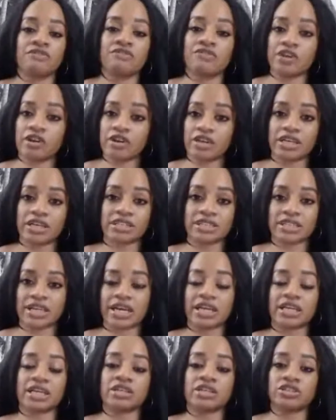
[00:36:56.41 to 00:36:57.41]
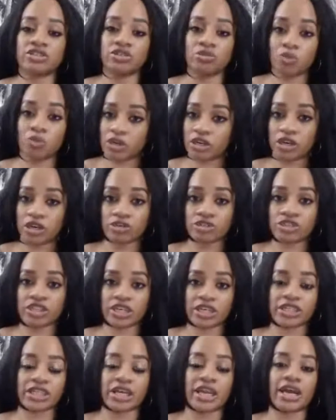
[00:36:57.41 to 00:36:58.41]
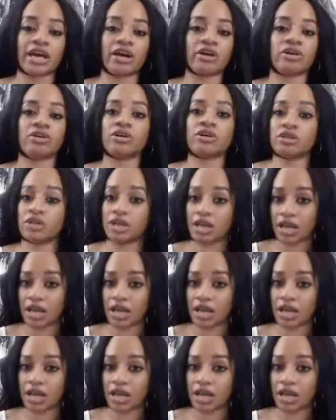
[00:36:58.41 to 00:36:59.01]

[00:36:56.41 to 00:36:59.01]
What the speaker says: Very excited. You want to go check that out.